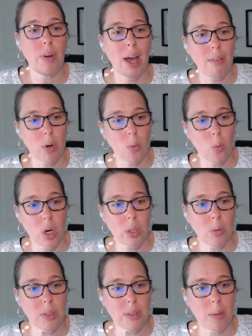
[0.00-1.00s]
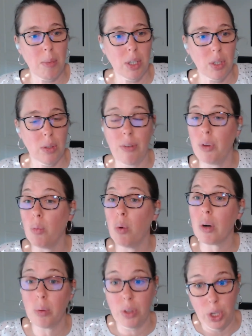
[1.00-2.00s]
ever worked with submodule, if you
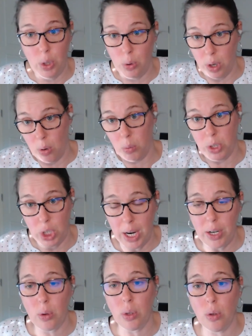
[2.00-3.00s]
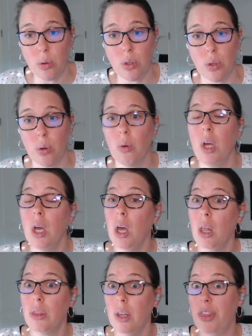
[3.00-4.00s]
work with Hugo, which I know you do,
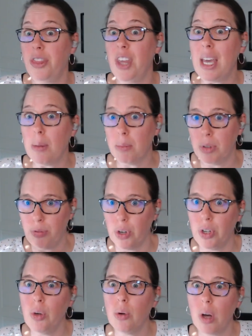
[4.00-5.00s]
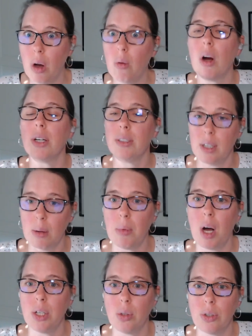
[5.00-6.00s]
the themes for Hugo are
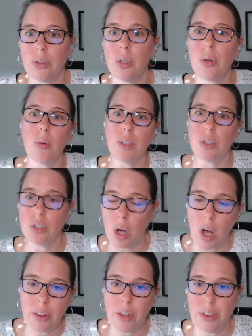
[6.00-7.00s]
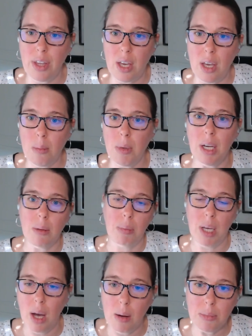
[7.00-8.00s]
submodules. So you install the theme and it
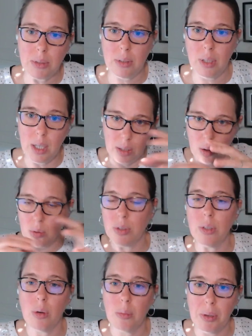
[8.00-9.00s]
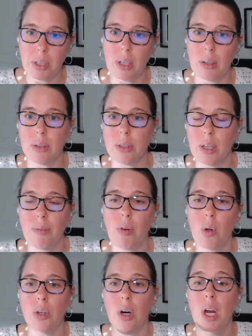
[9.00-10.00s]
goes into a particular
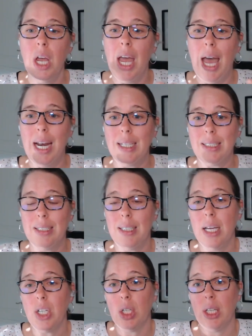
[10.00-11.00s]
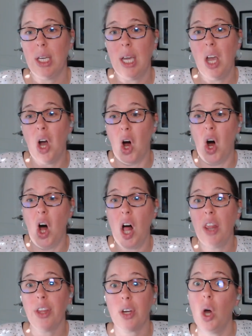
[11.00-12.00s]
subfolder. And it's essentially
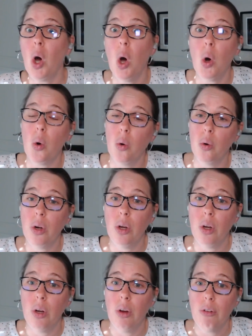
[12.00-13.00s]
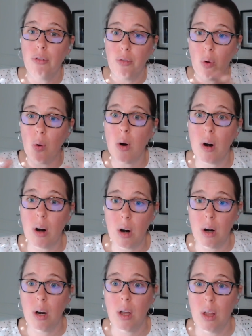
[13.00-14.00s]
all the code
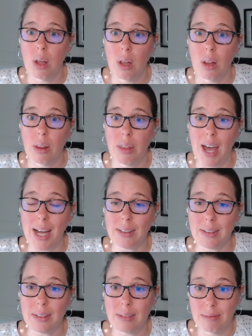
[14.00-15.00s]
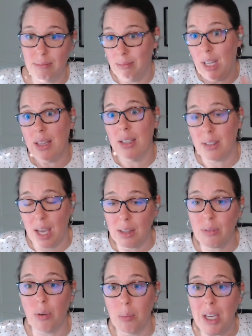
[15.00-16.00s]
for that. In this
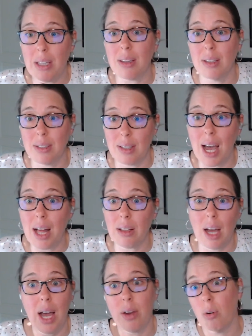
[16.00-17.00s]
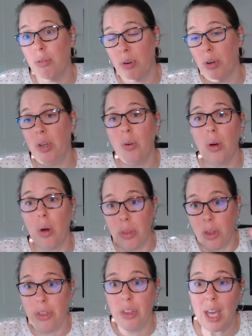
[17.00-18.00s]
case, for me, it's the style guide, or for Hugo,
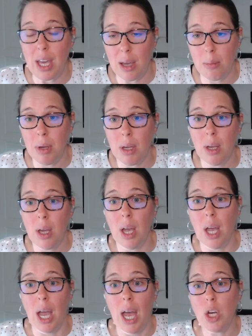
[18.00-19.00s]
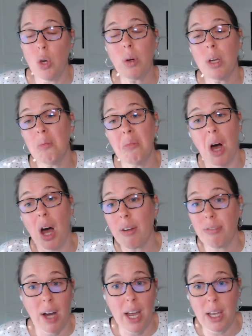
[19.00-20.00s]
the theme. And you can
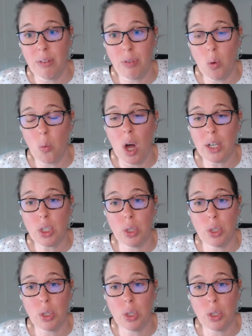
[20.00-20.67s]
modify it if you want